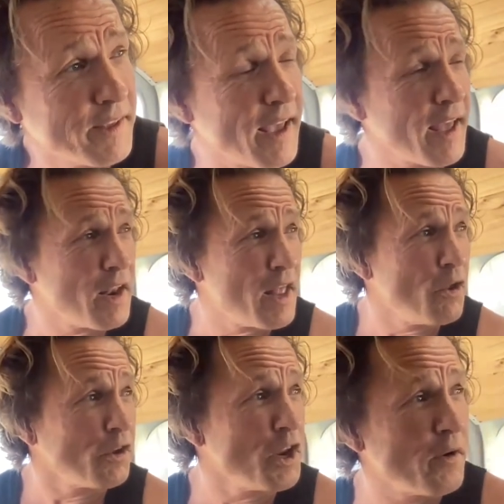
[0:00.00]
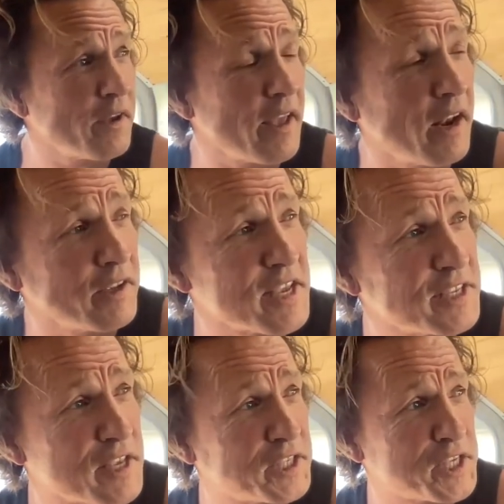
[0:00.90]
Yeah, look, you know, Ella,
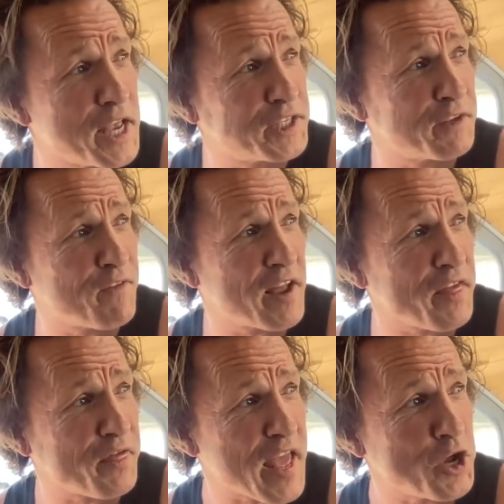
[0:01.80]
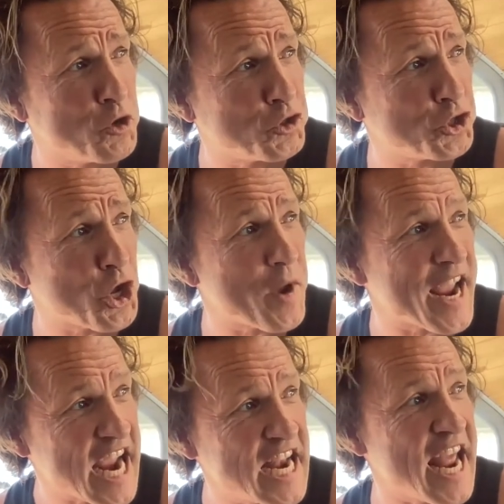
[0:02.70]
it's, it's, it's a funny thing because, you know,
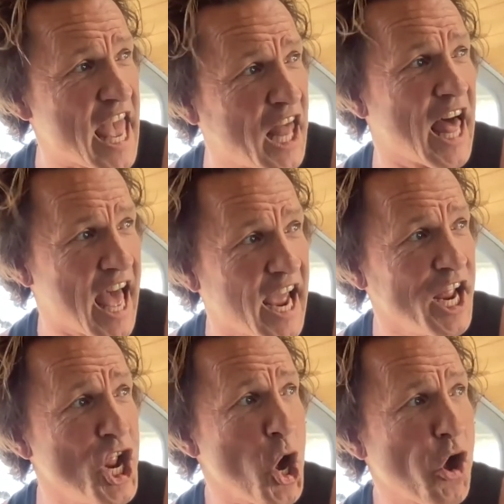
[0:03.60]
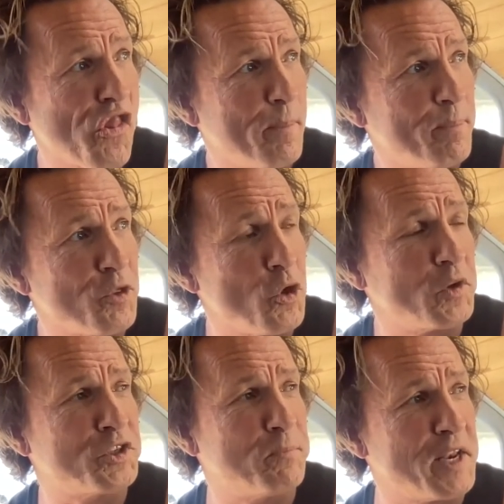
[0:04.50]
in LA,
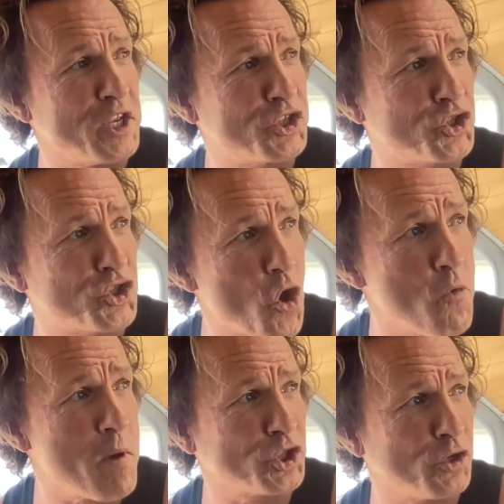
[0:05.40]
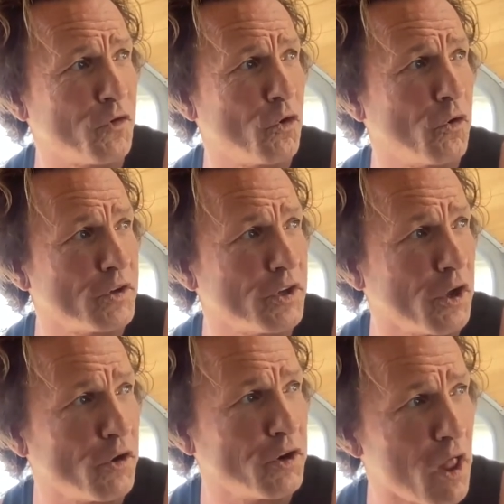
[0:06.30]
you are spending so much of your,
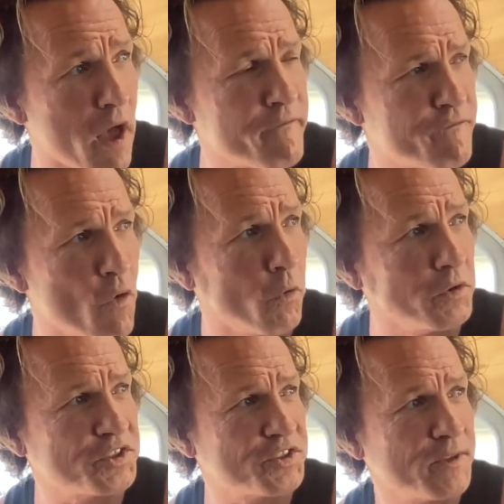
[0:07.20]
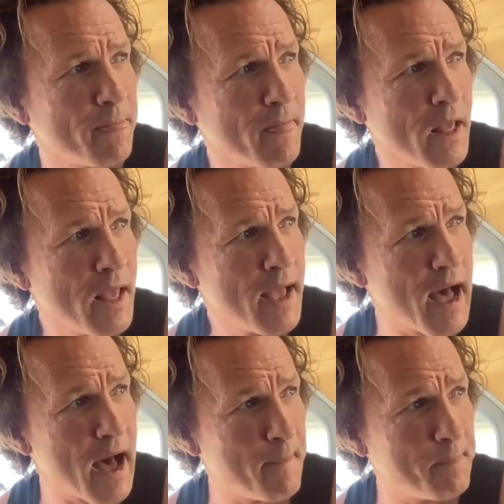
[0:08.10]
you know, life force
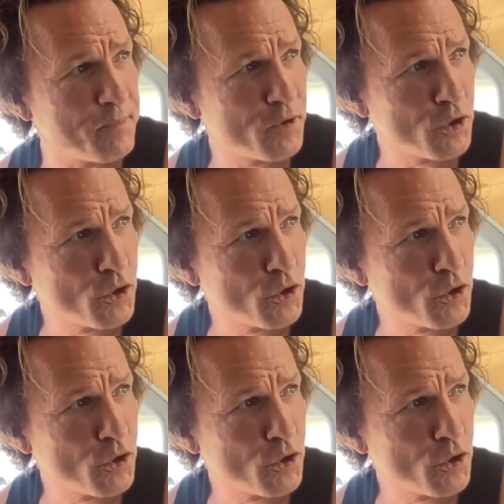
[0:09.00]
um,